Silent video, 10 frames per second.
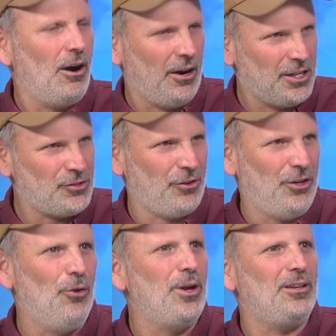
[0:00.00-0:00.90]
history,
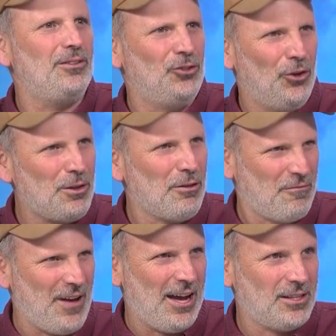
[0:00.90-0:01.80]
knowing the
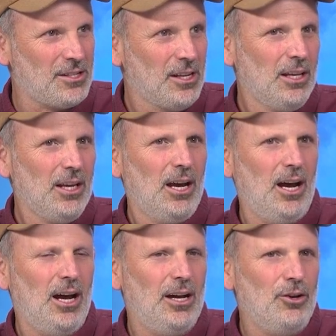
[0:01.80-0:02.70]
facts,
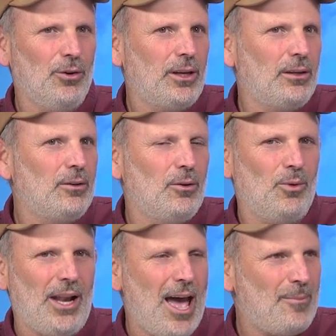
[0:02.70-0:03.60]
knowing
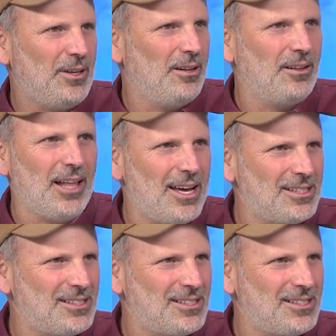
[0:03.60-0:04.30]
what happened in the last